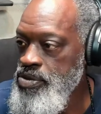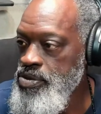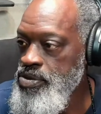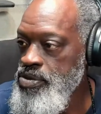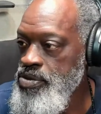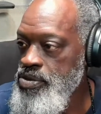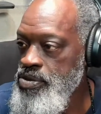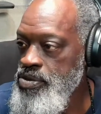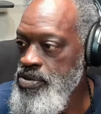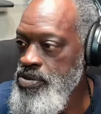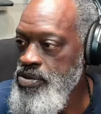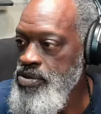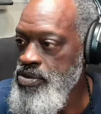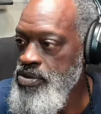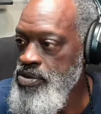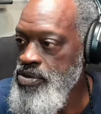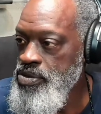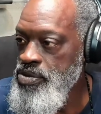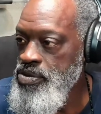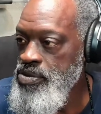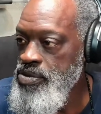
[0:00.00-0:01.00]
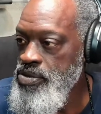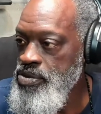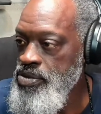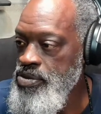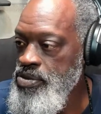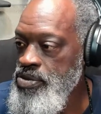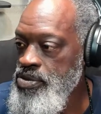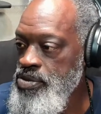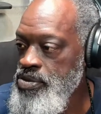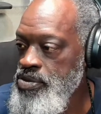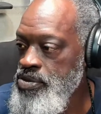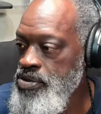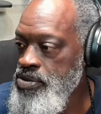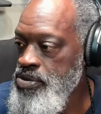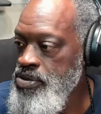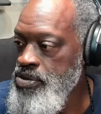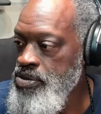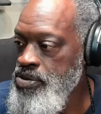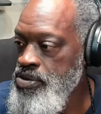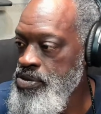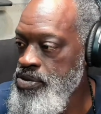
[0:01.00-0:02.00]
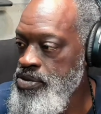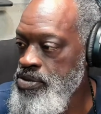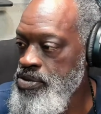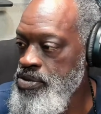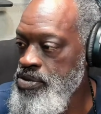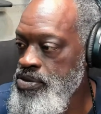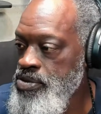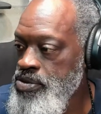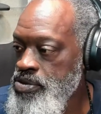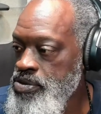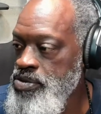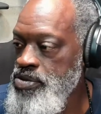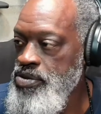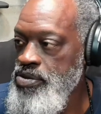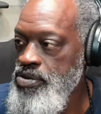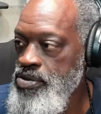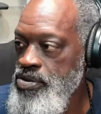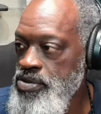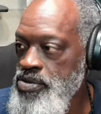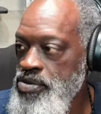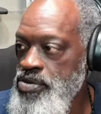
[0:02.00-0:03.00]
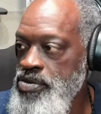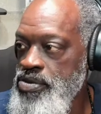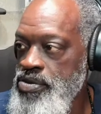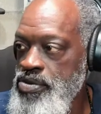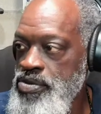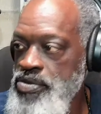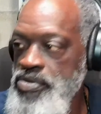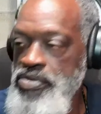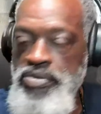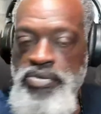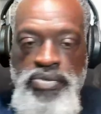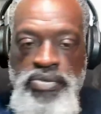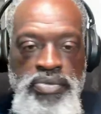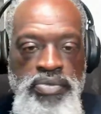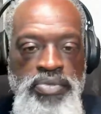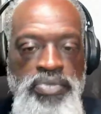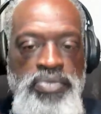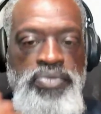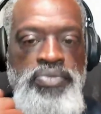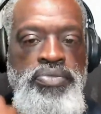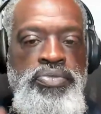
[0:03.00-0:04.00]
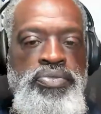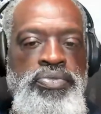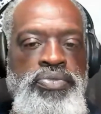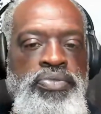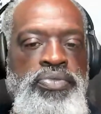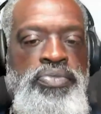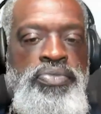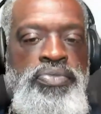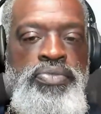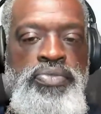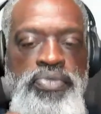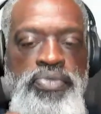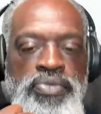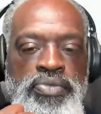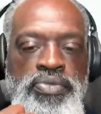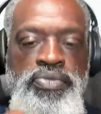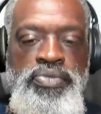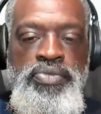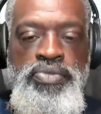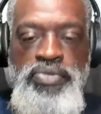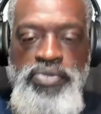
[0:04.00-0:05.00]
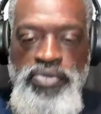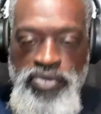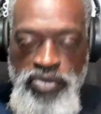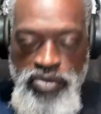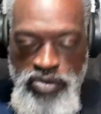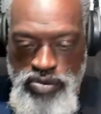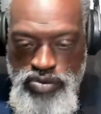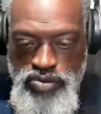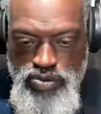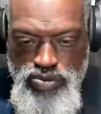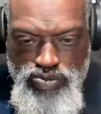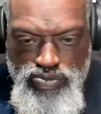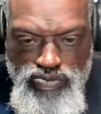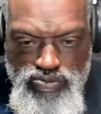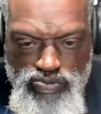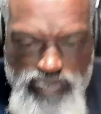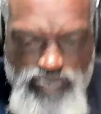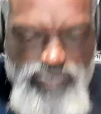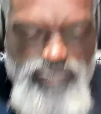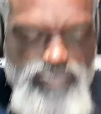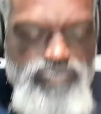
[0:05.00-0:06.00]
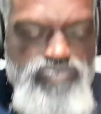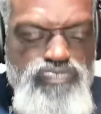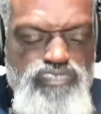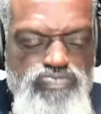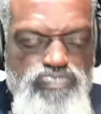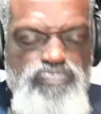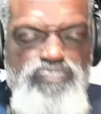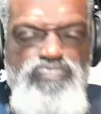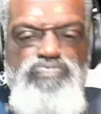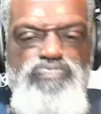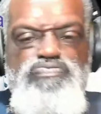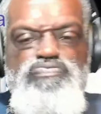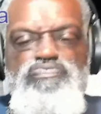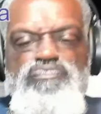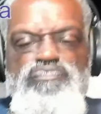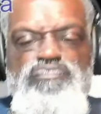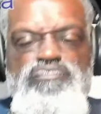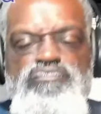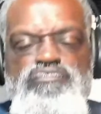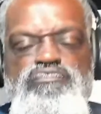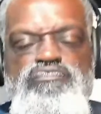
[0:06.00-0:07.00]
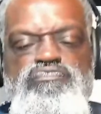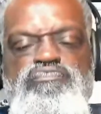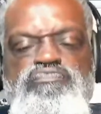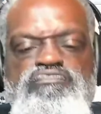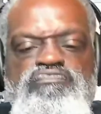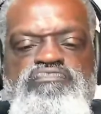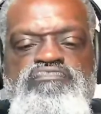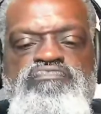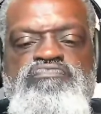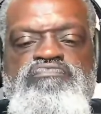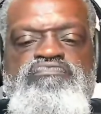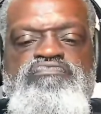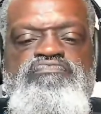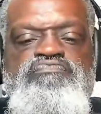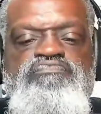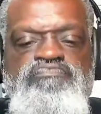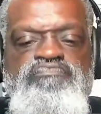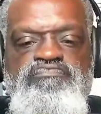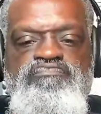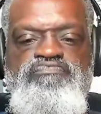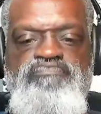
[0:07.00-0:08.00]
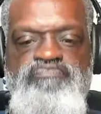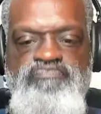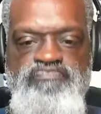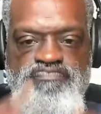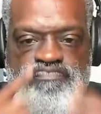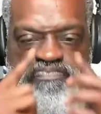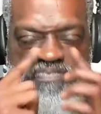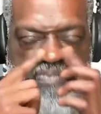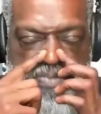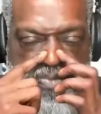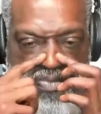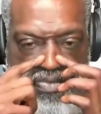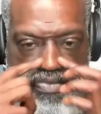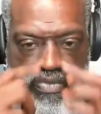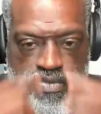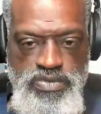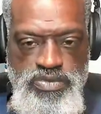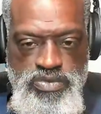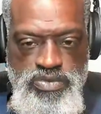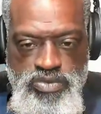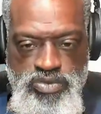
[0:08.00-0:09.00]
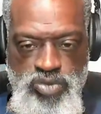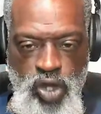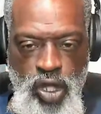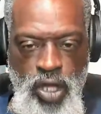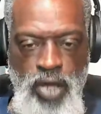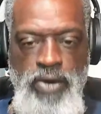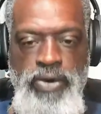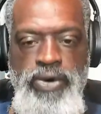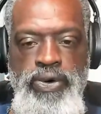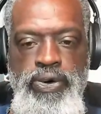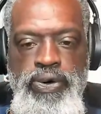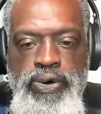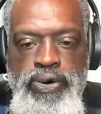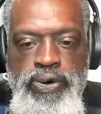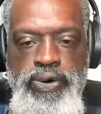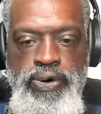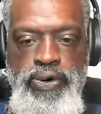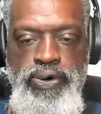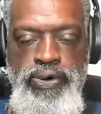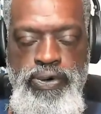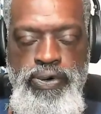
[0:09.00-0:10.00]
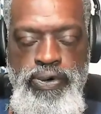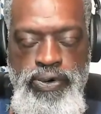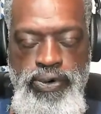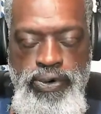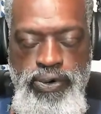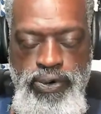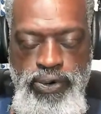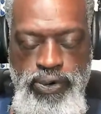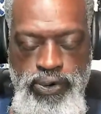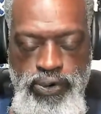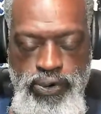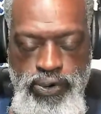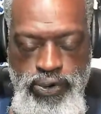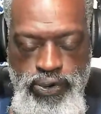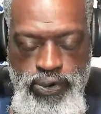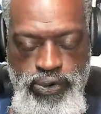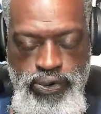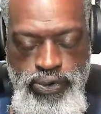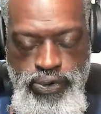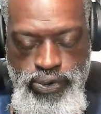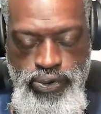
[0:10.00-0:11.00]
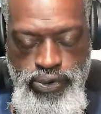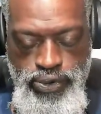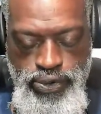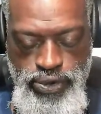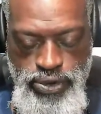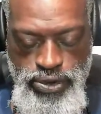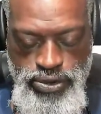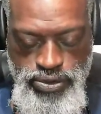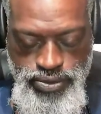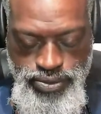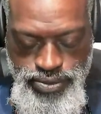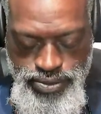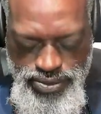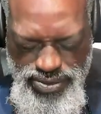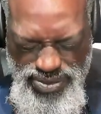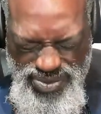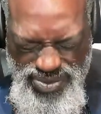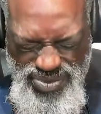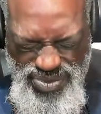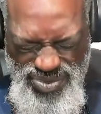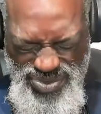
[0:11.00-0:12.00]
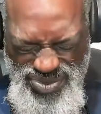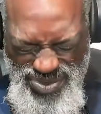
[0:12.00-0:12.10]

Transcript: on, drink your water, but first, take your breath and drink some water. Take your breath. Take your breath and drink some water. Take your breath. Take your breath and drink some